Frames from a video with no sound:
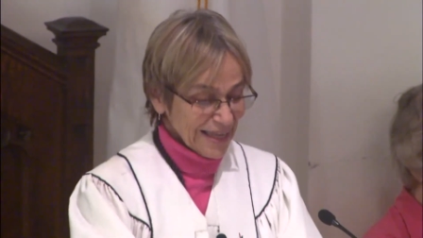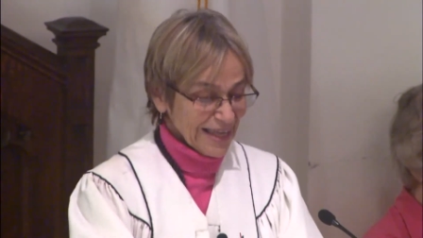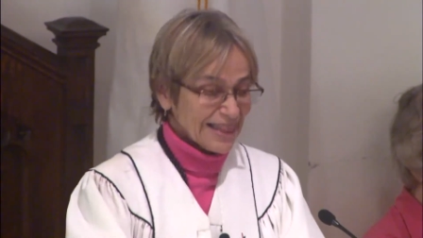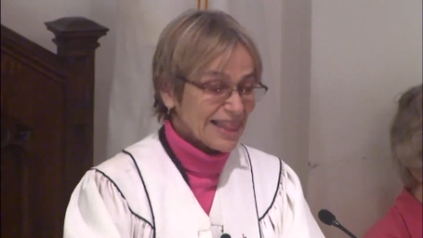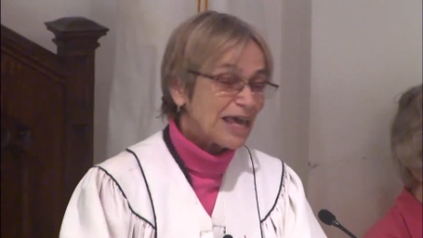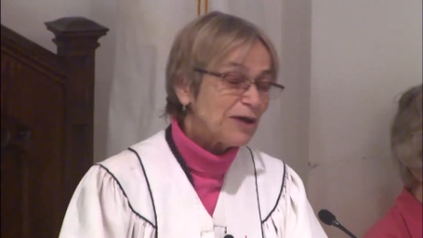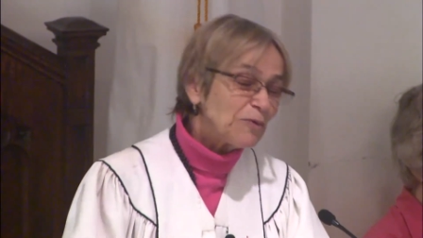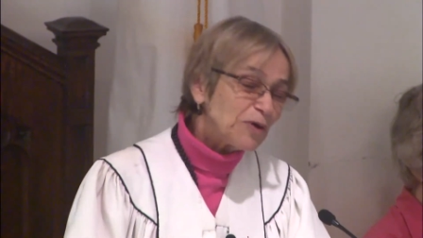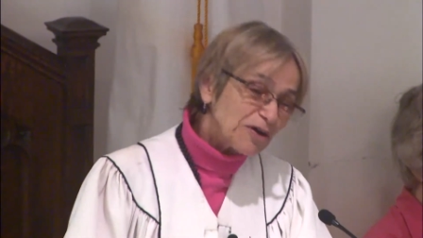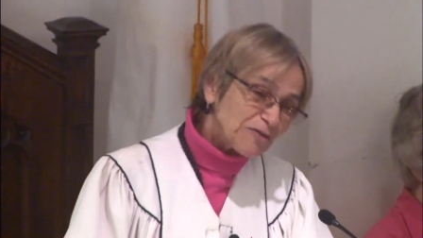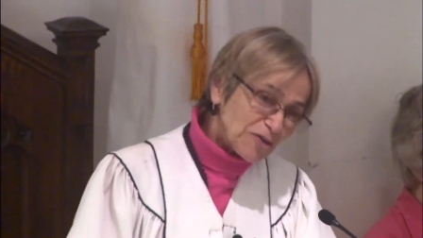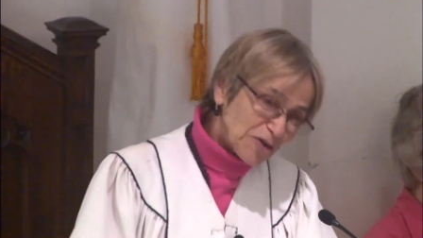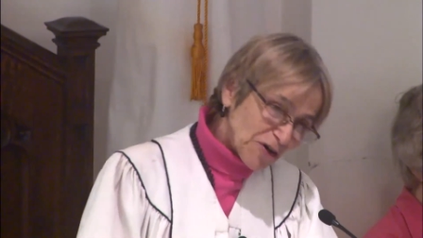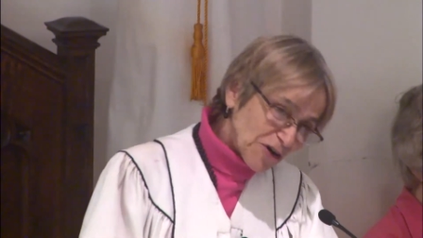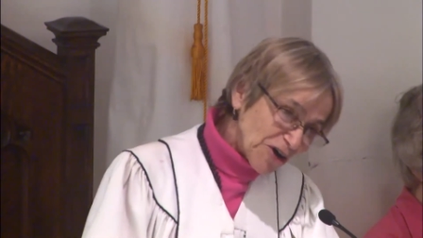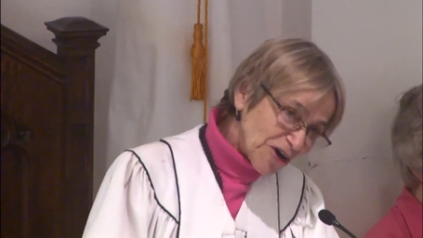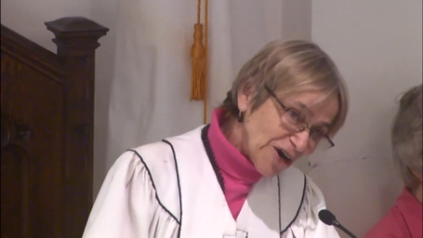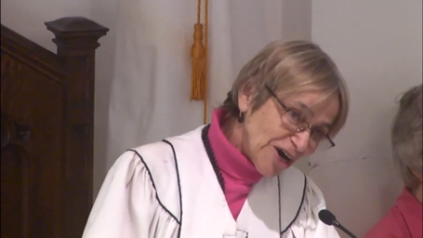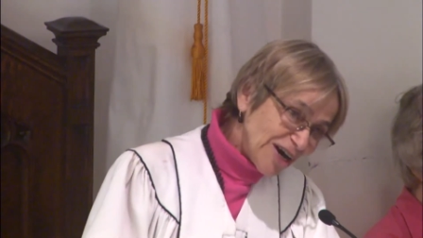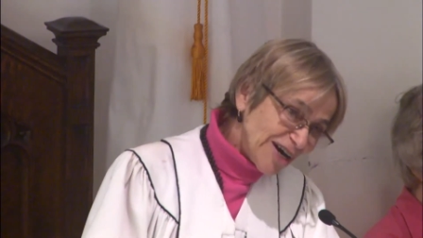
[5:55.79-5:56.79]
They would have
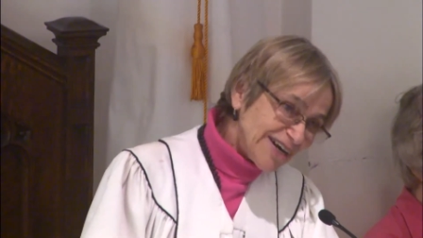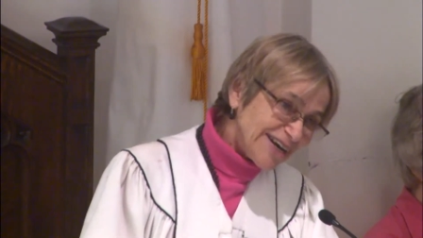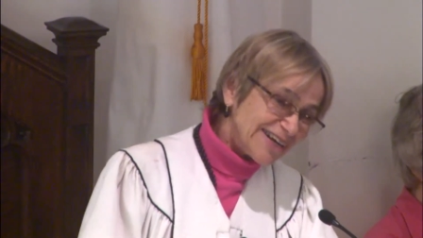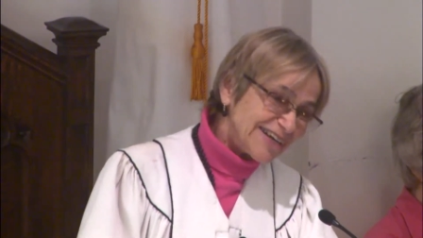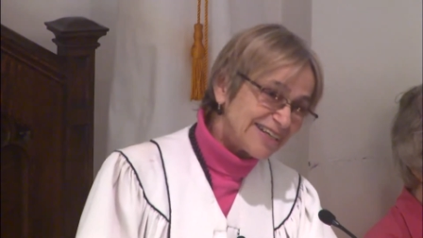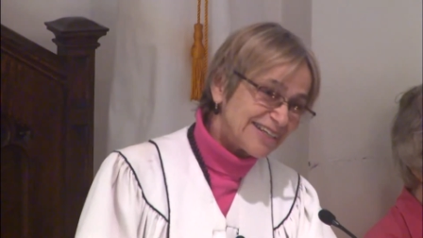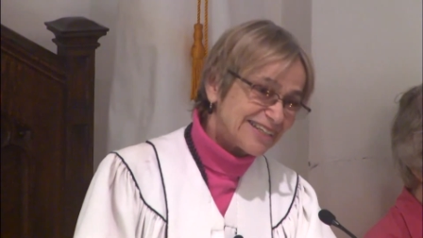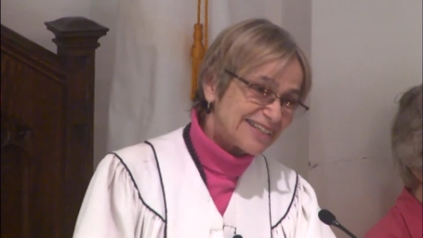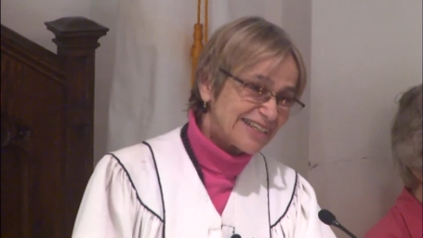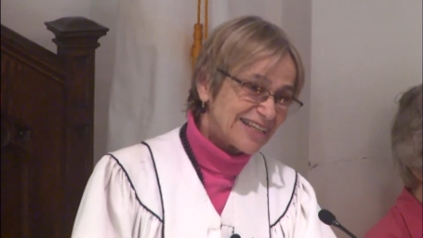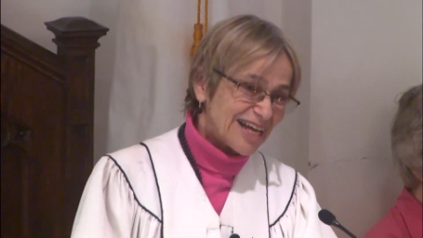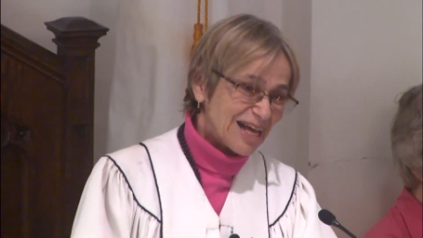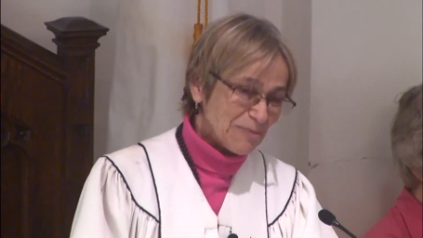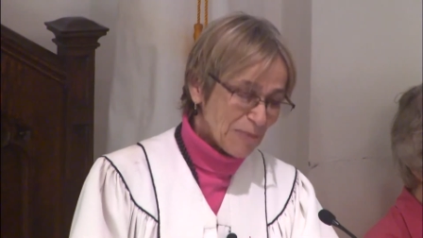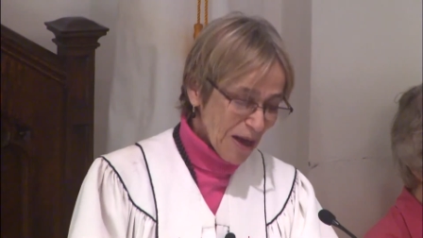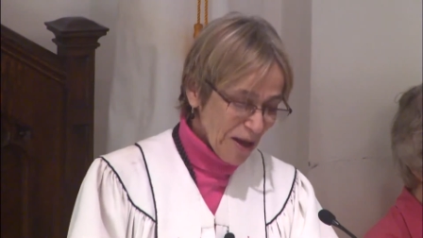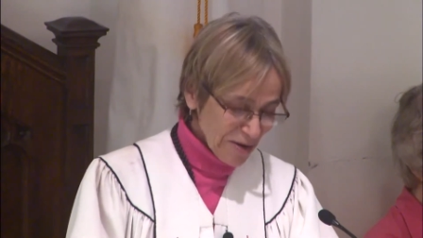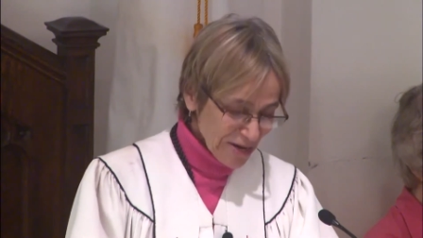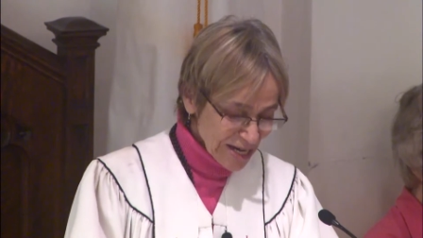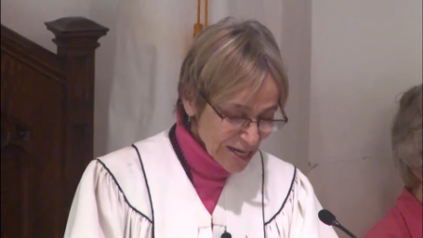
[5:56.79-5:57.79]
heard
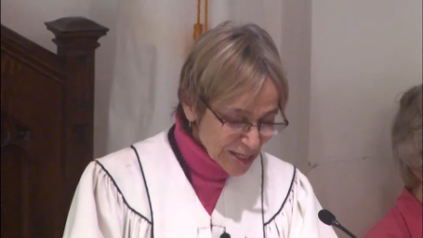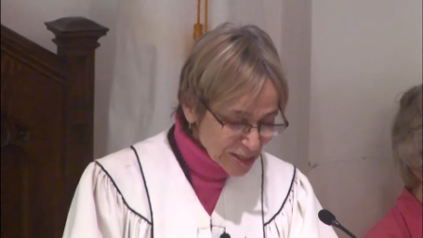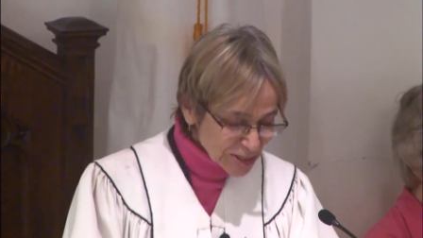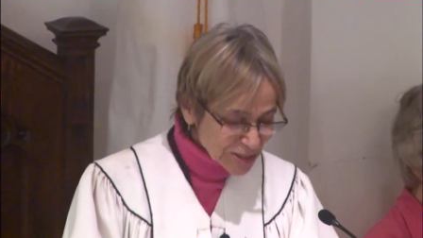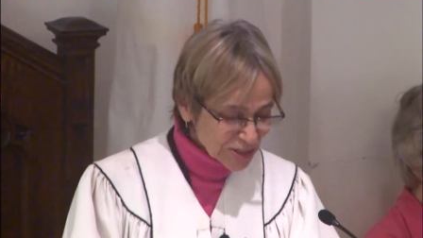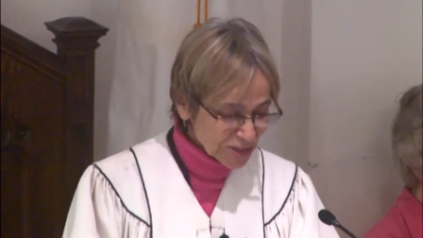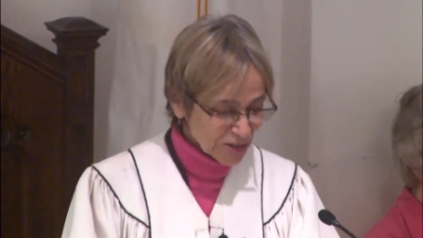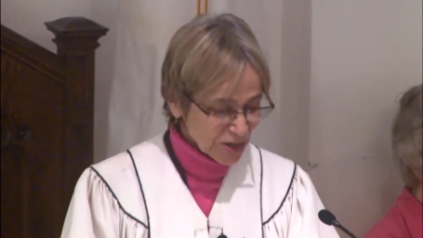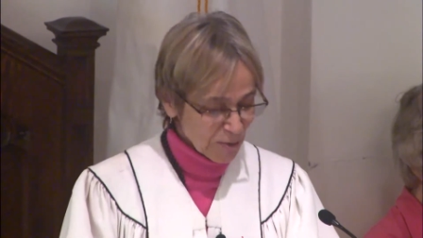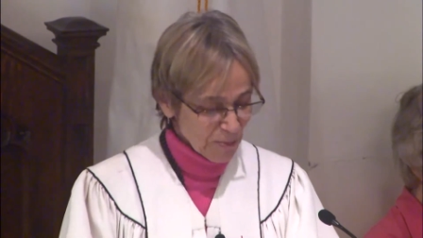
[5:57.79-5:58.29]
about Easter,